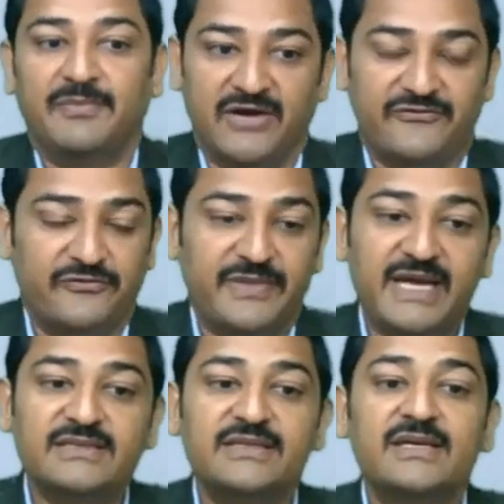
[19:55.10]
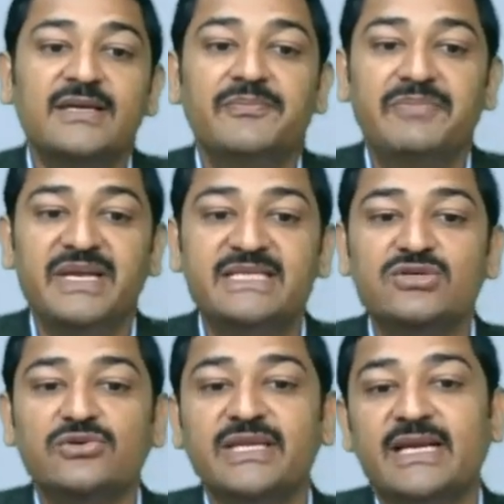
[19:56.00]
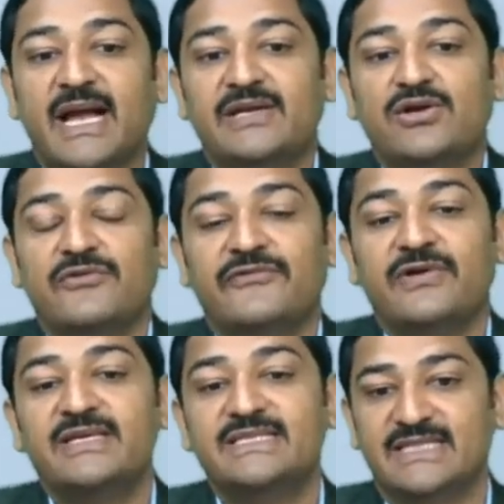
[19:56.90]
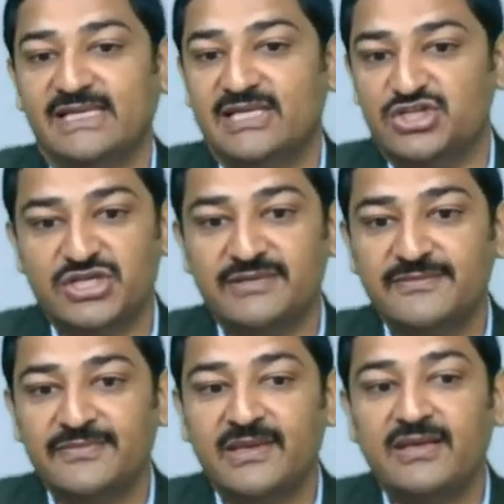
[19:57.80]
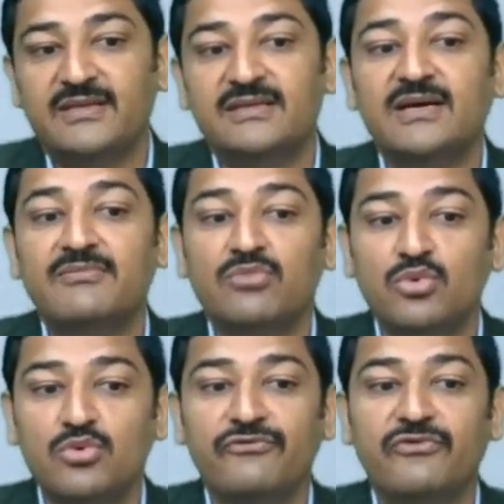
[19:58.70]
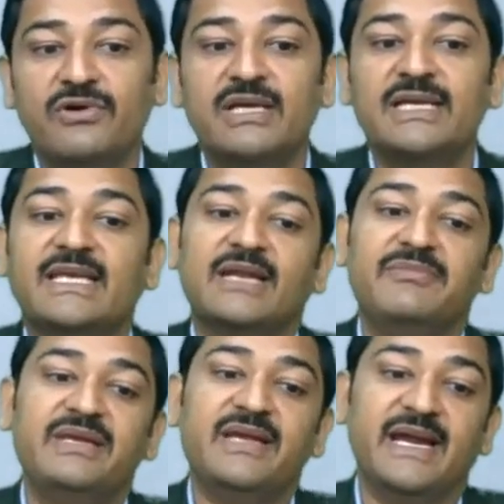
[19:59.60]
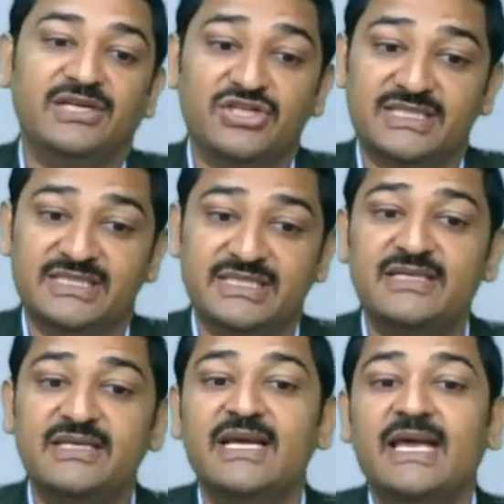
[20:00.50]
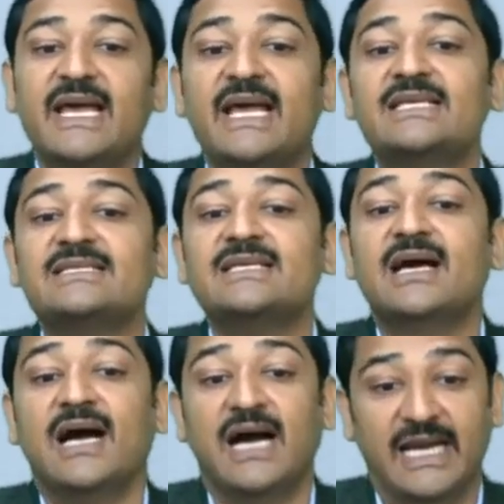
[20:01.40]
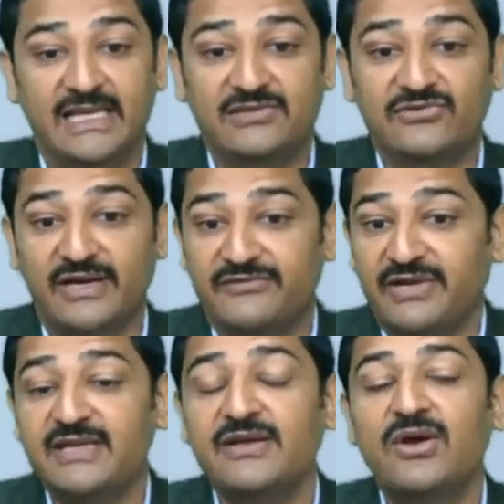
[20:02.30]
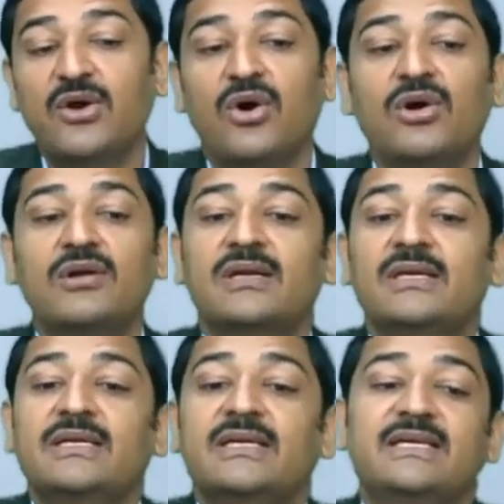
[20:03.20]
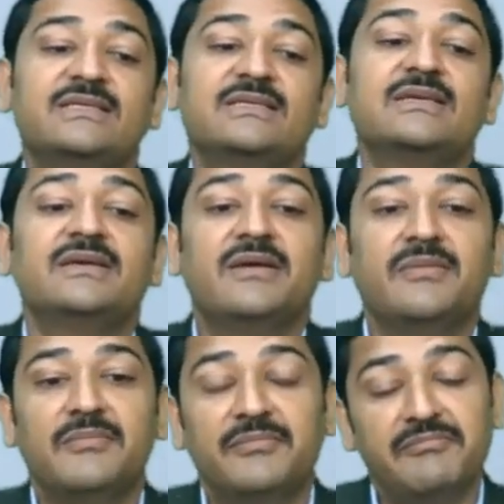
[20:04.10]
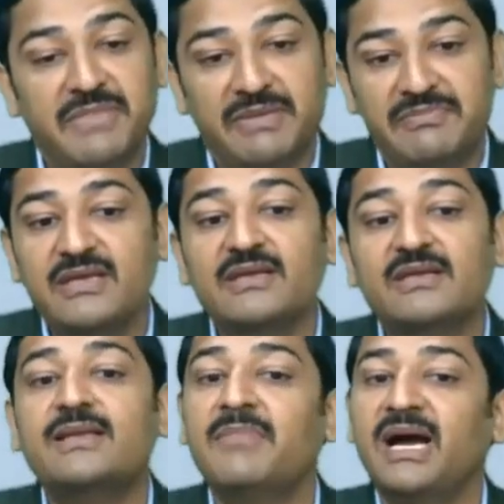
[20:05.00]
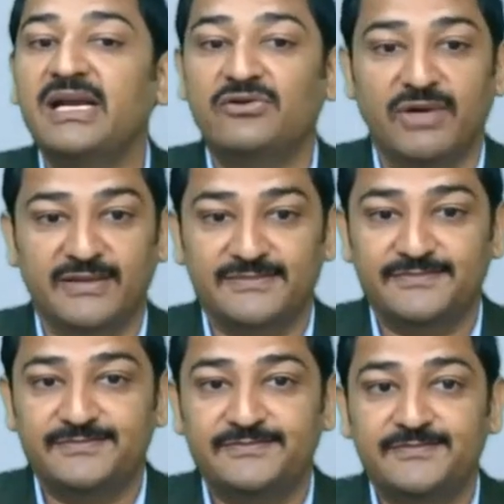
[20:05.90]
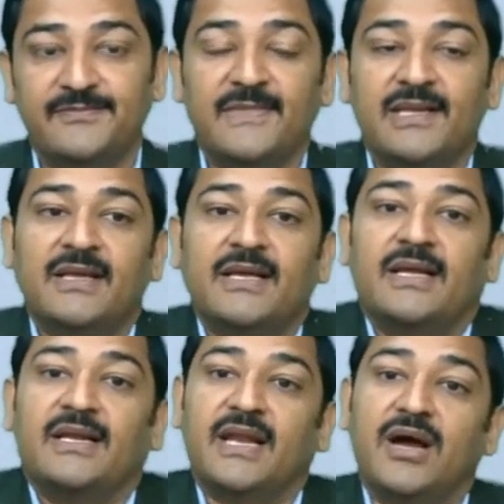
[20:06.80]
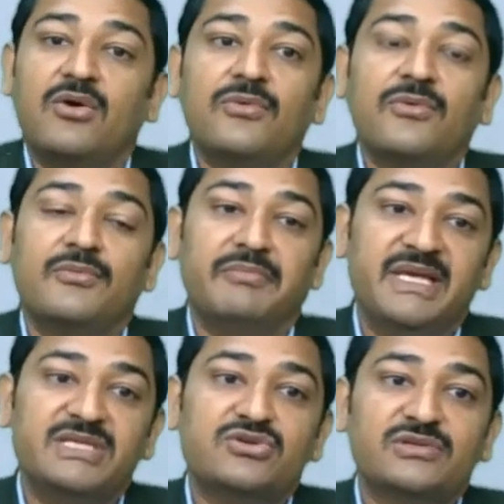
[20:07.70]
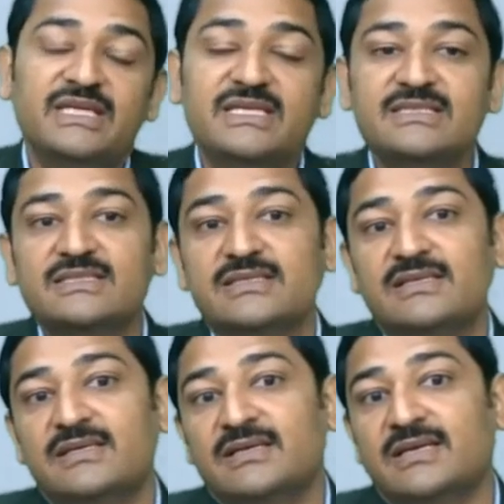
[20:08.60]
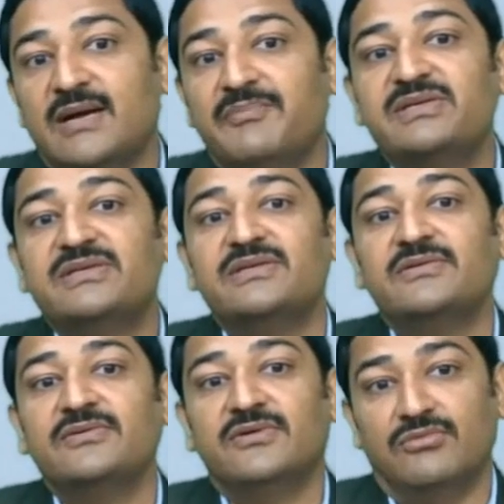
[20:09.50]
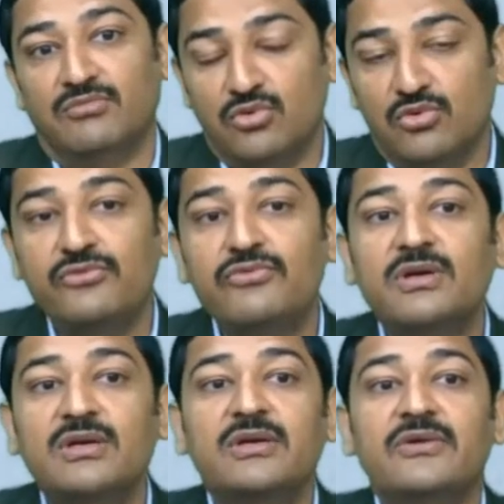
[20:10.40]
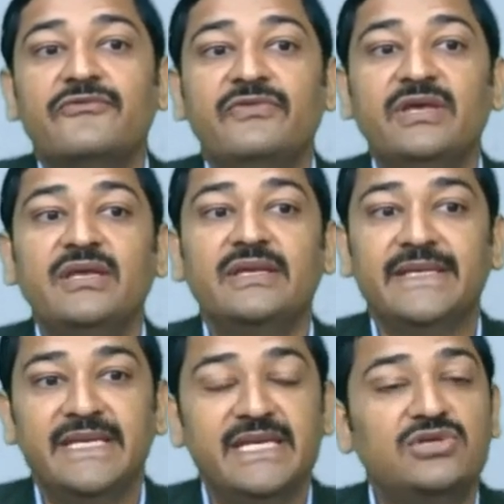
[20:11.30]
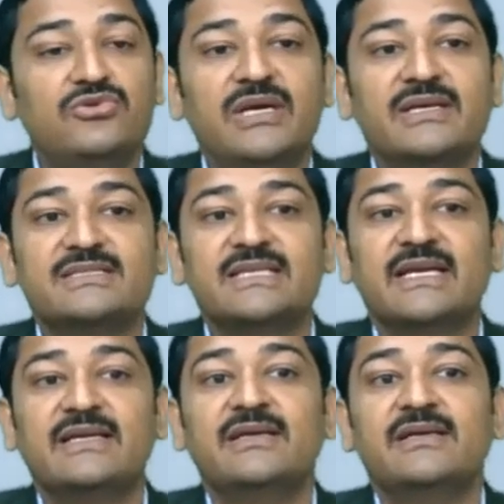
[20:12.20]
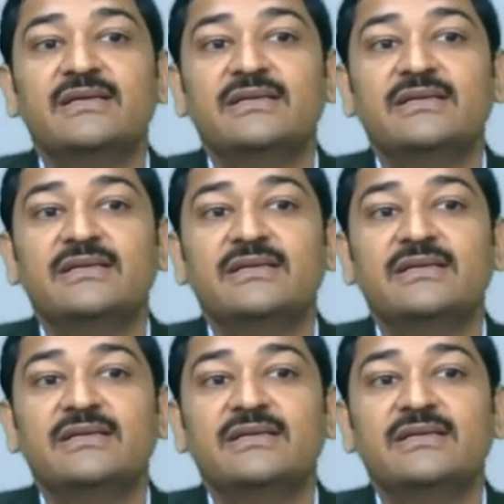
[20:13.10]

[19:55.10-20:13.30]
Apart from that, based on the kind of retaliation, the move can be adjusted as highly threatening or it may be the mild one. Now, based on these competitor move, we need to understand